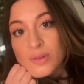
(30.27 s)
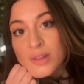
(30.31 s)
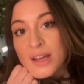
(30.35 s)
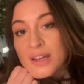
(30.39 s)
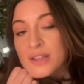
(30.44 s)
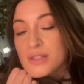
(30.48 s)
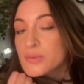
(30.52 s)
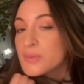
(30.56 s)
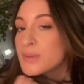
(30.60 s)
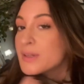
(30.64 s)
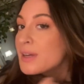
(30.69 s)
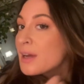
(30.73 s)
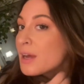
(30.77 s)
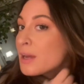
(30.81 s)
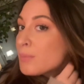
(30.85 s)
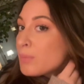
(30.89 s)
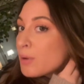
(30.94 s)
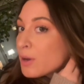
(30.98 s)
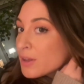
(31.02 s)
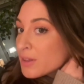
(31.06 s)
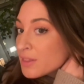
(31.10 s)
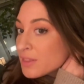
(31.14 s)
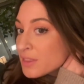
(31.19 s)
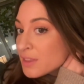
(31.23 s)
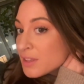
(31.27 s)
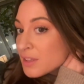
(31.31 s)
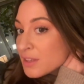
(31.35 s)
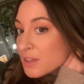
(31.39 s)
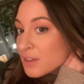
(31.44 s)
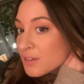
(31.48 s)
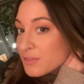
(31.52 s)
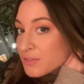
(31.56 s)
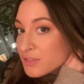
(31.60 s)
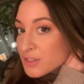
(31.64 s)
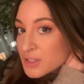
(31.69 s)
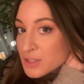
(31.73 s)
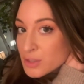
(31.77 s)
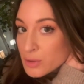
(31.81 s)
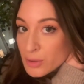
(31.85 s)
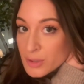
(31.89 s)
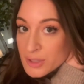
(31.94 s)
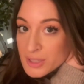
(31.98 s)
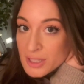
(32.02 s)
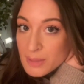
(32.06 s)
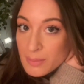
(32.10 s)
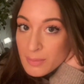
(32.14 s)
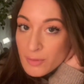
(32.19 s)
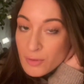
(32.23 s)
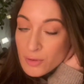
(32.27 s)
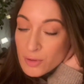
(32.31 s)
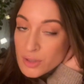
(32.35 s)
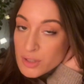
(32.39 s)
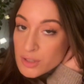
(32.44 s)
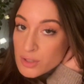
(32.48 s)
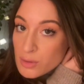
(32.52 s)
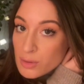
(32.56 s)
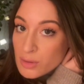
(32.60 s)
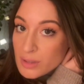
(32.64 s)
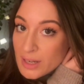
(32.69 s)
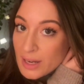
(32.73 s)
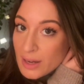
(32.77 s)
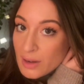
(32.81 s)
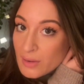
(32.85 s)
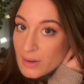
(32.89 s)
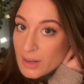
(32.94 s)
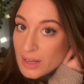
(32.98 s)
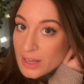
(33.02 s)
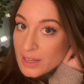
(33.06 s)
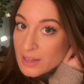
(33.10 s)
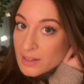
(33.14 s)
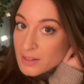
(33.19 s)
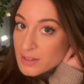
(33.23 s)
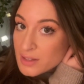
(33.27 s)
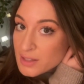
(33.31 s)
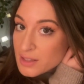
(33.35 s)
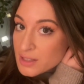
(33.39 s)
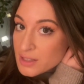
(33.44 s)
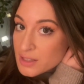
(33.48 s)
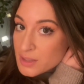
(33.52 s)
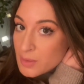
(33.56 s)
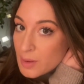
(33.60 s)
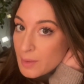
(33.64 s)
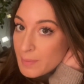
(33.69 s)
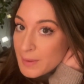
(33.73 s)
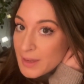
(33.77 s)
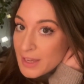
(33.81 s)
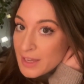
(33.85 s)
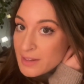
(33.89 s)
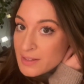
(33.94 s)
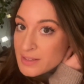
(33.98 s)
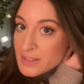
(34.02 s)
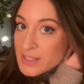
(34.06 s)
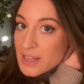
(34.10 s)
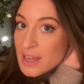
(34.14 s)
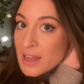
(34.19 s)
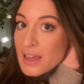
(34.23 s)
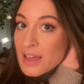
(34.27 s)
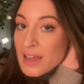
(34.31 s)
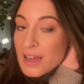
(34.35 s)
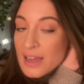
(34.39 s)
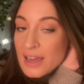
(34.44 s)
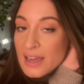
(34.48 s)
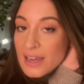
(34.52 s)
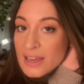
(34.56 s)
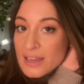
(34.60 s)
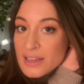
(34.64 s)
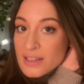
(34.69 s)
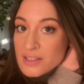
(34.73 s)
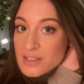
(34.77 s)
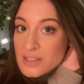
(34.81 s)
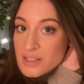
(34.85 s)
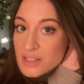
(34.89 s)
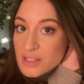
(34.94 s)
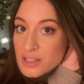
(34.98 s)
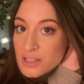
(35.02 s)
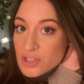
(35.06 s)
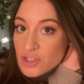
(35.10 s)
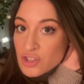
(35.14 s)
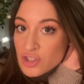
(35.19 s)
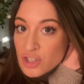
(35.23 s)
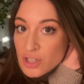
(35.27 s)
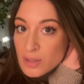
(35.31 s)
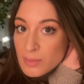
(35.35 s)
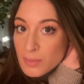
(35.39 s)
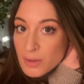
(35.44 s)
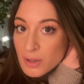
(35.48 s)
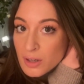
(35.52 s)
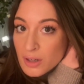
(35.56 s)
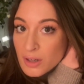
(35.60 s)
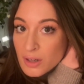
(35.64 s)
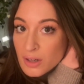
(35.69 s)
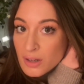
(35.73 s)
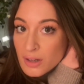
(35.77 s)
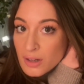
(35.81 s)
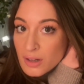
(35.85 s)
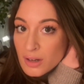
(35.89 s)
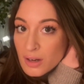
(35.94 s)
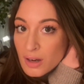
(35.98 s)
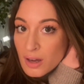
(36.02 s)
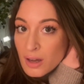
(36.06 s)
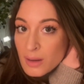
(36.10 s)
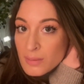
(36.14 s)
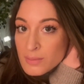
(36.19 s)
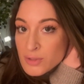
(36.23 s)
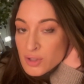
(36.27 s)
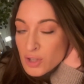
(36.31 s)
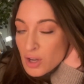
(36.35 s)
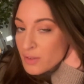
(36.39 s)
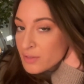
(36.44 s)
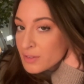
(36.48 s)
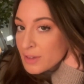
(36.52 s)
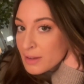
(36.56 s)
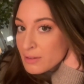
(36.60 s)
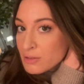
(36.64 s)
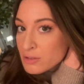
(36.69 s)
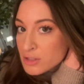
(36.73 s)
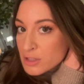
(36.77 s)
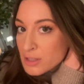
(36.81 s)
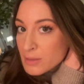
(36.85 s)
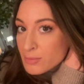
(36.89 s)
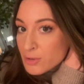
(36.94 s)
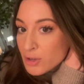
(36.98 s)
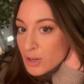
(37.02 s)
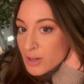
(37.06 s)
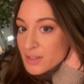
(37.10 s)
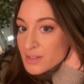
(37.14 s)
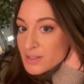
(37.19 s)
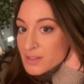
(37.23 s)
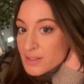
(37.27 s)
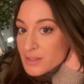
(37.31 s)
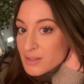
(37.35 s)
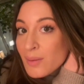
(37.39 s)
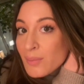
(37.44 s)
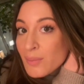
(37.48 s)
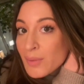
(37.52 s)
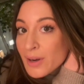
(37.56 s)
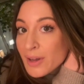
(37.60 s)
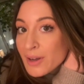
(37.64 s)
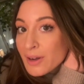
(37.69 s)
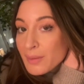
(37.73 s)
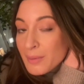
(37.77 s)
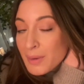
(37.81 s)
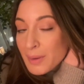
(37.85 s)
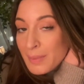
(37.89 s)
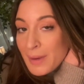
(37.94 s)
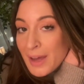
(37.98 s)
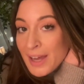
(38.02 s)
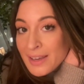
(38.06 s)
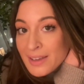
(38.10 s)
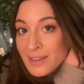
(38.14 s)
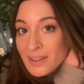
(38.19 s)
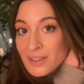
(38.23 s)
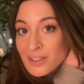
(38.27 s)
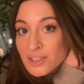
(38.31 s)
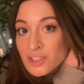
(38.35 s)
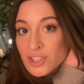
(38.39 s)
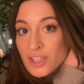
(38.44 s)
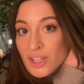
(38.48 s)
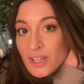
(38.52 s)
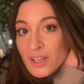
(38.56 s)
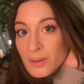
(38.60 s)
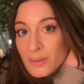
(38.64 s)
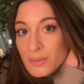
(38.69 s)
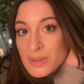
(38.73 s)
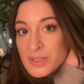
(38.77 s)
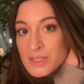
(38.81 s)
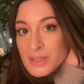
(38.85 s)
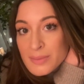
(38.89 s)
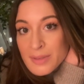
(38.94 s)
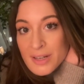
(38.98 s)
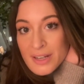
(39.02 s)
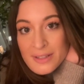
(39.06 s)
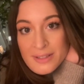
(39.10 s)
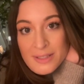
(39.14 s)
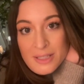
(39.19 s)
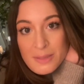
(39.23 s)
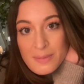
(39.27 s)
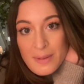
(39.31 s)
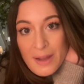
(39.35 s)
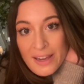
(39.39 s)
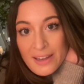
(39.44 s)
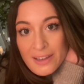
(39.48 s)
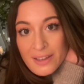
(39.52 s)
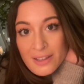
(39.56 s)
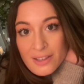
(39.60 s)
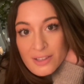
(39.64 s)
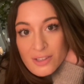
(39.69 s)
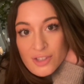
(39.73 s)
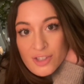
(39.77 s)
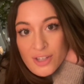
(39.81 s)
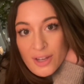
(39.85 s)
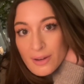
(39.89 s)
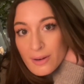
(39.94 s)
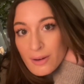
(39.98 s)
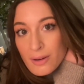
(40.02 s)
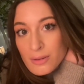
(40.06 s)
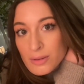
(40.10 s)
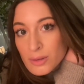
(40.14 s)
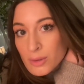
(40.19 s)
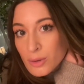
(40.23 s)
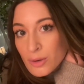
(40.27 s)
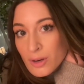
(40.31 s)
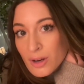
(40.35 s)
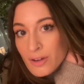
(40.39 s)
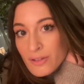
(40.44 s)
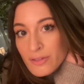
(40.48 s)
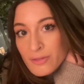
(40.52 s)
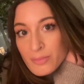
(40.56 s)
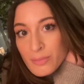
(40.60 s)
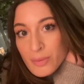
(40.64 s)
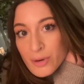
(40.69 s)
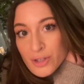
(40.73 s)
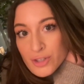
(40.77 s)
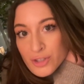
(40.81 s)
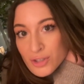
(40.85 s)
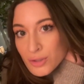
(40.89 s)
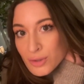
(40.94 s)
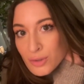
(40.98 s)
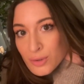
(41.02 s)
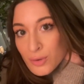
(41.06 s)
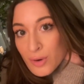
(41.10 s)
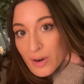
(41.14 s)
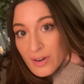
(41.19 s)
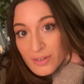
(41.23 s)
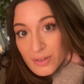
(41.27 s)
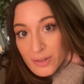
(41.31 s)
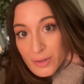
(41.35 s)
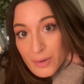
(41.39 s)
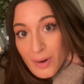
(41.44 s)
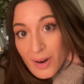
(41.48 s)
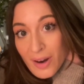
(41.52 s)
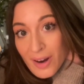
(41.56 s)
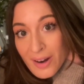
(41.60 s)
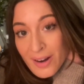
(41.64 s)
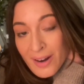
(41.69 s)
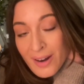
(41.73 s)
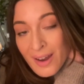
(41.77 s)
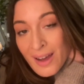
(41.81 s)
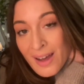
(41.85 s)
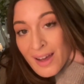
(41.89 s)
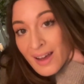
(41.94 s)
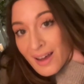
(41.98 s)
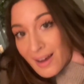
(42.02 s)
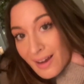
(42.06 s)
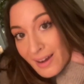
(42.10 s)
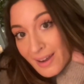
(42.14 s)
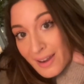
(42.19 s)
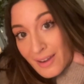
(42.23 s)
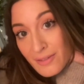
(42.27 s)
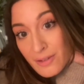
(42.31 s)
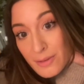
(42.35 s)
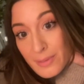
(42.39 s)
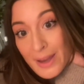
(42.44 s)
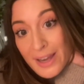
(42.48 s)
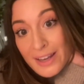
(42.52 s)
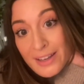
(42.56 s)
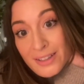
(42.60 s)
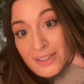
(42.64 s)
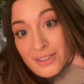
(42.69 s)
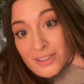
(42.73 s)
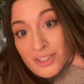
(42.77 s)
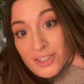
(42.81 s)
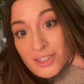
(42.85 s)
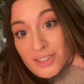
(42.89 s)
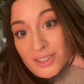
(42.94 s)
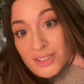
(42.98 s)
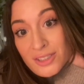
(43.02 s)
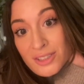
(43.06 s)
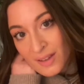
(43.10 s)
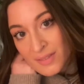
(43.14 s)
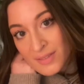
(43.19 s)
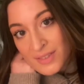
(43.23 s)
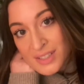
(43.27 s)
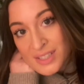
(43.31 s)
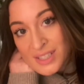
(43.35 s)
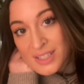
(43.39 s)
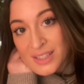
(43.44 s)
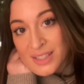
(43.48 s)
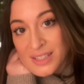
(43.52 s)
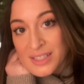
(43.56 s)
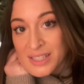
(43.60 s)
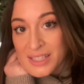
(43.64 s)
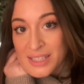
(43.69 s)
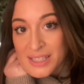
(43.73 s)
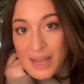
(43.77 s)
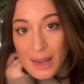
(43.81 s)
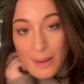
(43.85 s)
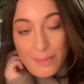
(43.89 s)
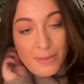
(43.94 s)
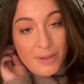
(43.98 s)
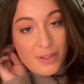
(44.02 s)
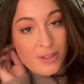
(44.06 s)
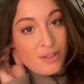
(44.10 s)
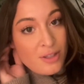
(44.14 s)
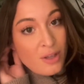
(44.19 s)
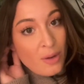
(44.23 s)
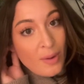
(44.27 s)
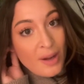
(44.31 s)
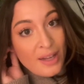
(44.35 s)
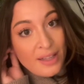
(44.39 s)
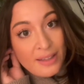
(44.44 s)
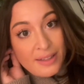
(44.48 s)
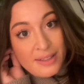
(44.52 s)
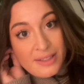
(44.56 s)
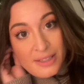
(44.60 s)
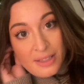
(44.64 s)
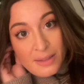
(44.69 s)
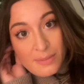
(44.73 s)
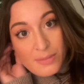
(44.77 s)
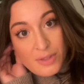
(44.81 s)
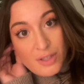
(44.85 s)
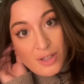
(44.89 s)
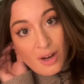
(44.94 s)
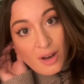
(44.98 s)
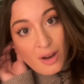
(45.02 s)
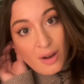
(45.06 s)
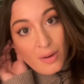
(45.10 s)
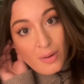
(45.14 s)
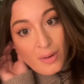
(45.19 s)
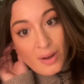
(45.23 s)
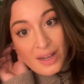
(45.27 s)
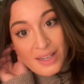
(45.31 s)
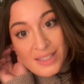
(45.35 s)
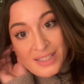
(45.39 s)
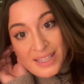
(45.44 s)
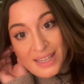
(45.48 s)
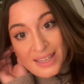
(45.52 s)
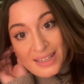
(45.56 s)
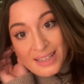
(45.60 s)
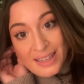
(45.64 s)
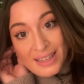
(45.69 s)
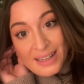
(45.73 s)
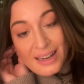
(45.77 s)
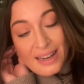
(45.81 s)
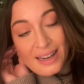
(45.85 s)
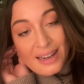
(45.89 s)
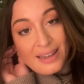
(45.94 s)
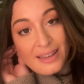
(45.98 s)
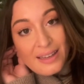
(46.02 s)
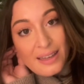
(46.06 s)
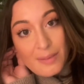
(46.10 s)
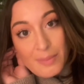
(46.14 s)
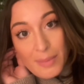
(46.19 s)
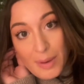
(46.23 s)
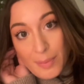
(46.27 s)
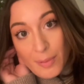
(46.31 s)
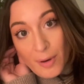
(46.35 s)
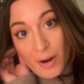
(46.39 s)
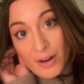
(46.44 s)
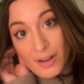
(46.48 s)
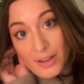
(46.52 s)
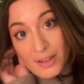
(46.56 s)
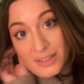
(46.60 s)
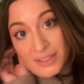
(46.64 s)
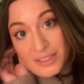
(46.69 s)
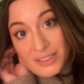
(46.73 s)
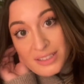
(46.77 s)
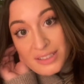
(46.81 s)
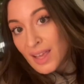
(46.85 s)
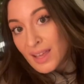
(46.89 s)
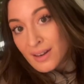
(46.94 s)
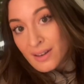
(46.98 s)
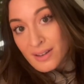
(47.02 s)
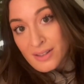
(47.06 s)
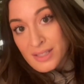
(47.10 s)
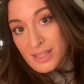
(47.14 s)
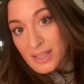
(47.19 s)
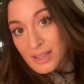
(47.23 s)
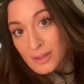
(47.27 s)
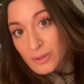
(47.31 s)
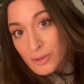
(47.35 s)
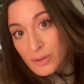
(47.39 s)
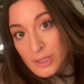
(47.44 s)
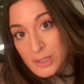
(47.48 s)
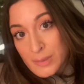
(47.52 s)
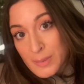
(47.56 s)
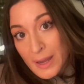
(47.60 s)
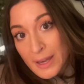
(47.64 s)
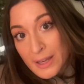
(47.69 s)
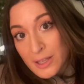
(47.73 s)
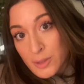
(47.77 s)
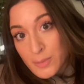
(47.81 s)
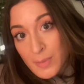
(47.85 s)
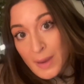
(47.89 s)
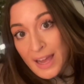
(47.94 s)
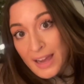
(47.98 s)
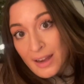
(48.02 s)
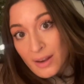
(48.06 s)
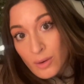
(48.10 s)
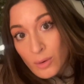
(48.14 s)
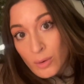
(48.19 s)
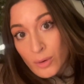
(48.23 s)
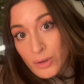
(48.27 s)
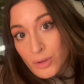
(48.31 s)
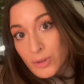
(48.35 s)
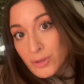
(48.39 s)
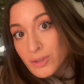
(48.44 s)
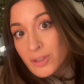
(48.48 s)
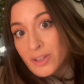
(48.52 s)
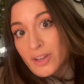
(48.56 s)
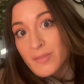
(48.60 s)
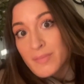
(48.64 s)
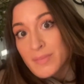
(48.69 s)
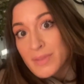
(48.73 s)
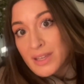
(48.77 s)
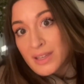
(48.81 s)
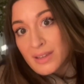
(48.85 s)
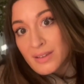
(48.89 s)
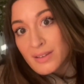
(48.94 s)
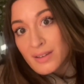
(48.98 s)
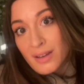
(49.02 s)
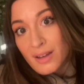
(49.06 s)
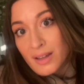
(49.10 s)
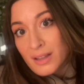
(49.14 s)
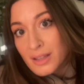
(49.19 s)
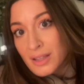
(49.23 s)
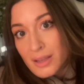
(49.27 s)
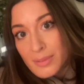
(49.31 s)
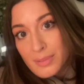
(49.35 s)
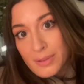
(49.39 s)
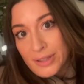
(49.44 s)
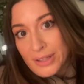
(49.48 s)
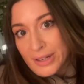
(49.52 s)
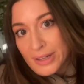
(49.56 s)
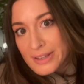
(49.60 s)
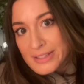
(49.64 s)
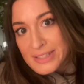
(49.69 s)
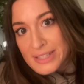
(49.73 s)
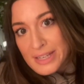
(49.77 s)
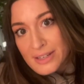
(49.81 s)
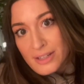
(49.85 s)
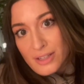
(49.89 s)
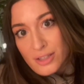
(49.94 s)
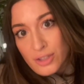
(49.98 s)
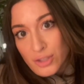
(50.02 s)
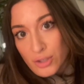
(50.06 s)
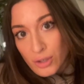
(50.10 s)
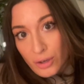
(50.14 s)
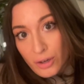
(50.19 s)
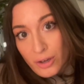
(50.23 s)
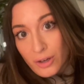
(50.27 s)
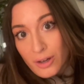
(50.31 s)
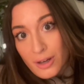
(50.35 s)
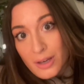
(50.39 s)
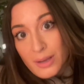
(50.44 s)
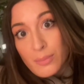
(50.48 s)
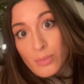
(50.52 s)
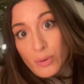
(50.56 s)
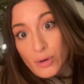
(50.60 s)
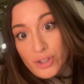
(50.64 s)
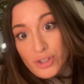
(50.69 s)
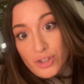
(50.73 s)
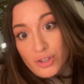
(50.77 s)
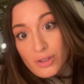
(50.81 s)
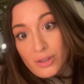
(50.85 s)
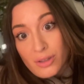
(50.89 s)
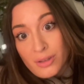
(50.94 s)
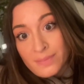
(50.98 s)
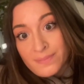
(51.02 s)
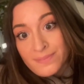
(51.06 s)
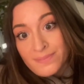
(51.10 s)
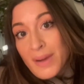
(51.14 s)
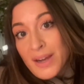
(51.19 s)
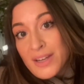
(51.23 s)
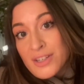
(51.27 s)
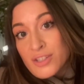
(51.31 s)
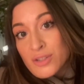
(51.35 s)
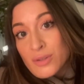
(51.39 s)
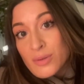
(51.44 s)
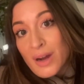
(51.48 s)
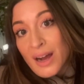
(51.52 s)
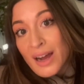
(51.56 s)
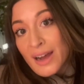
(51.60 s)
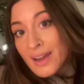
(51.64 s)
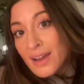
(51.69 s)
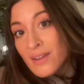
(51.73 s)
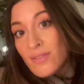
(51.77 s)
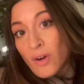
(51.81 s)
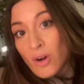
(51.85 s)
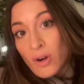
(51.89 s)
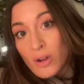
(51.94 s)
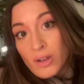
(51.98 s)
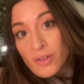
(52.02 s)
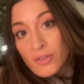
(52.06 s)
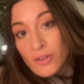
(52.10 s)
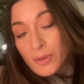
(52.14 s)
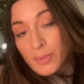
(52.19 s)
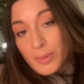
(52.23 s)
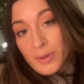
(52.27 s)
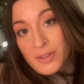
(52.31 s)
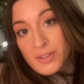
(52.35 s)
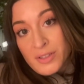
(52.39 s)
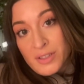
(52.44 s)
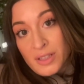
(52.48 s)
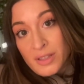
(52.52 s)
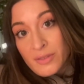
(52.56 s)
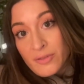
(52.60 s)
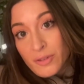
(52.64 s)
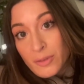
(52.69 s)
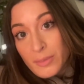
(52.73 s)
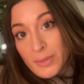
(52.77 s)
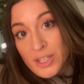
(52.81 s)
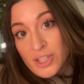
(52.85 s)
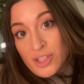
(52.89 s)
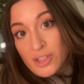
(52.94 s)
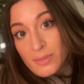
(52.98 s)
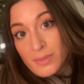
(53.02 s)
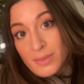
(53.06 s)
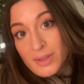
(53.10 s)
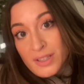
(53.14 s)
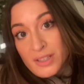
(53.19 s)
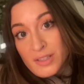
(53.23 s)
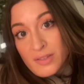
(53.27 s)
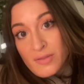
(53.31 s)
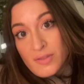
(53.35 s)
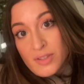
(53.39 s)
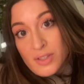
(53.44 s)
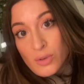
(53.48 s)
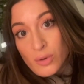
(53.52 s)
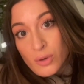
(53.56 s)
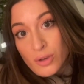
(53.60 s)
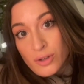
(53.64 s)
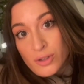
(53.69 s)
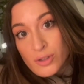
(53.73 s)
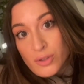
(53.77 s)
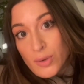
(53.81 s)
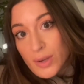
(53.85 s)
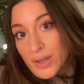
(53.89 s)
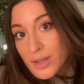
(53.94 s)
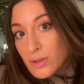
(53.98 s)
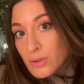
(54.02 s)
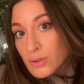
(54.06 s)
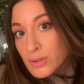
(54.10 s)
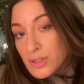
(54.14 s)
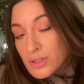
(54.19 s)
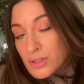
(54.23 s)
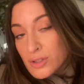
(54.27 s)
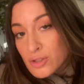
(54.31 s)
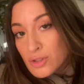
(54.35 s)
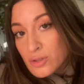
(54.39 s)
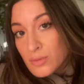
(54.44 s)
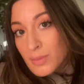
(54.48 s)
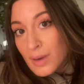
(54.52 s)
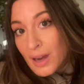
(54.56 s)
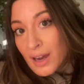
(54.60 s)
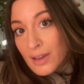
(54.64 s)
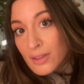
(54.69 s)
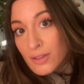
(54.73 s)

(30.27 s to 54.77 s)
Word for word: Last week, I bought the fleece corset before it sold out and the sweatbands and the shimmer um, soft lounge slip dress. And when I got my package, it was someone else's package. Shout out Laura from Portugal, whoever you are, I have your package. Obviously these things happen, so I let Skims know. I said, can I get my products? And I'll send Laura's package back, or you can give me a label and I'll send it to her in Portugal. Mind you, I have all of her personal information because of this order, so I can only assume